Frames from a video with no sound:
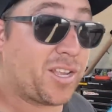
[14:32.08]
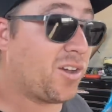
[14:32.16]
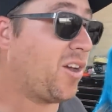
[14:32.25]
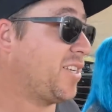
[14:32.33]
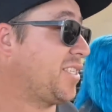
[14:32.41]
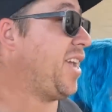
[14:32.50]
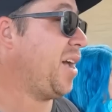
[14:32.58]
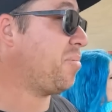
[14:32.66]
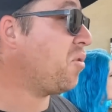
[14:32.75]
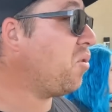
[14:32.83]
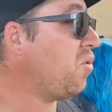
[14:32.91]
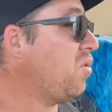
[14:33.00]
guys, our
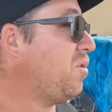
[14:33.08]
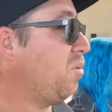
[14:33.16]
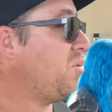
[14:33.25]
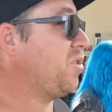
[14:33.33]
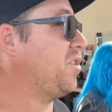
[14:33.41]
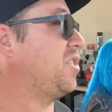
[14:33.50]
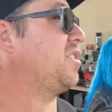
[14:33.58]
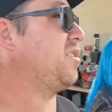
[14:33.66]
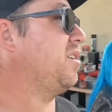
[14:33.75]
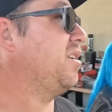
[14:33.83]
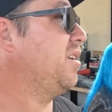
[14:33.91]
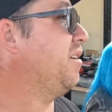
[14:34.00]
pool was
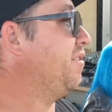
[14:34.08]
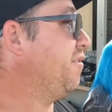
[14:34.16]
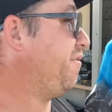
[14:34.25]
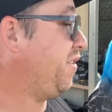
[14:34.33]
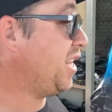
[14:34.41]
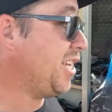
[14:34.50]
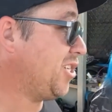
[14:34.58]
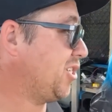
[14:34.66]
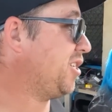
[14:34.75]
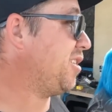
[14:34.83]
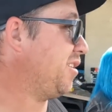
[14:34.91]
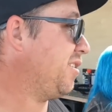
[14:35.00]

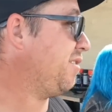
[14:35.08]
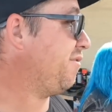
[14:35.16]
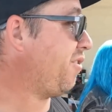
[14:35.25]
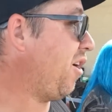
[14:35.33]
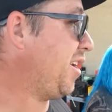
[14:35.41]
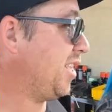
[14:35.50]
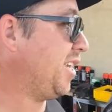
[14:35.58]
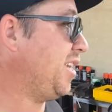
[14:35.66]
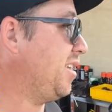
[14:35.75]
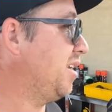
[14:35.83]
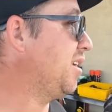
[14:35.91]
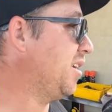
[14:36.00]
finished finally
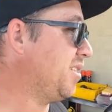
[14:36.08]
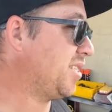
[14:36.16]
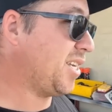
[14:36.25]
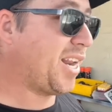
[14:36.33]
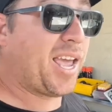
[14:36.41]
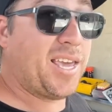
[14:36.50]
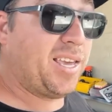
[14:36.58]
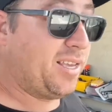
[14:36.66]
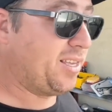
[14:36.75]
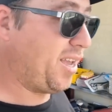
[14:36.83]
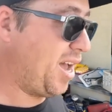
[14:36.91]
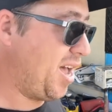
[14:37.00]
today.
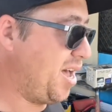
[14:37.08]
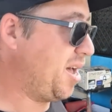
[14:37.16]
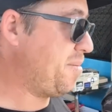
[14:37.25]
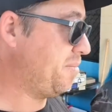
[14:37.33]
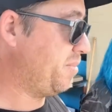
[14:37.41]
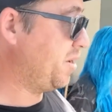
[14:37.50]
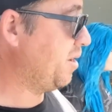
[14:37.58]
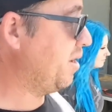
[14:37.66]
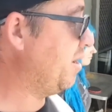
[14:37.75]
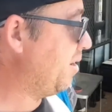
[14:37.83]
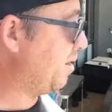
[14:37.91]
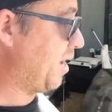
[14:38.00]

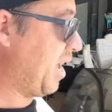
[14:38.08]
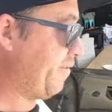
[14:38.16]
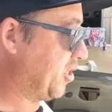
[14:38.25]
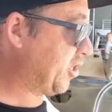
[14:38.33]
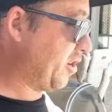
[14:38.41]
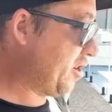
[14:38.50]
Haven't shown